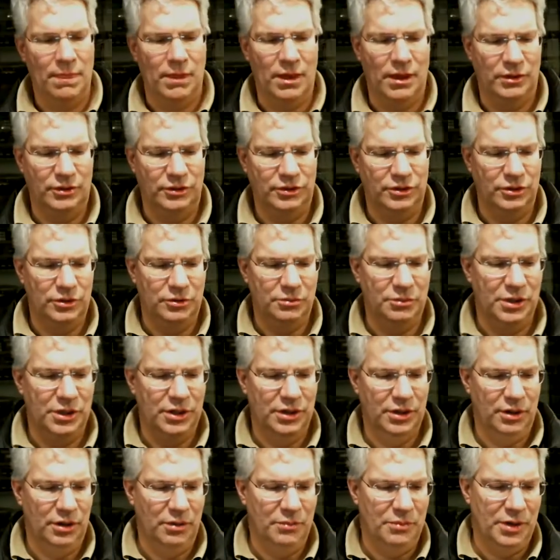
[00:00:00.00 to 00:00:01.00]
I'll zoom in
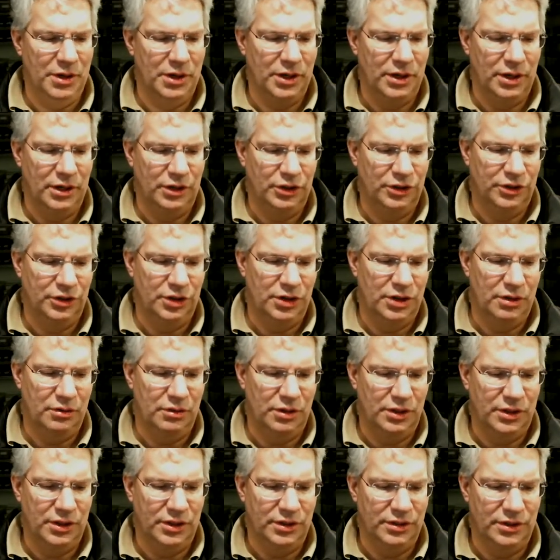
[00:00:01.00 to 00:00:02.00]
here a minute and I'll show you
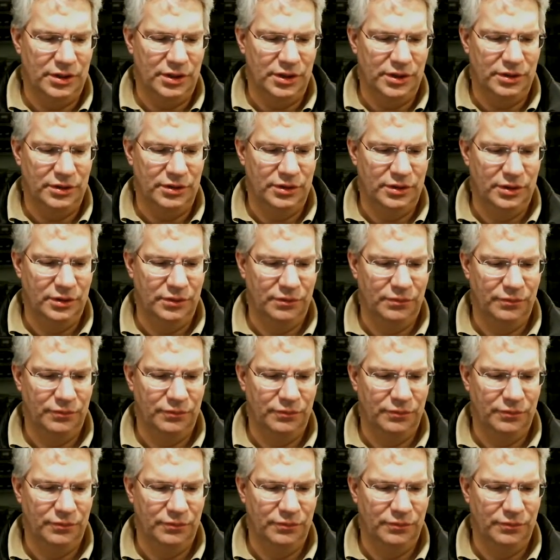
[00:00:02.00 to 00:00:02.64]
what this is.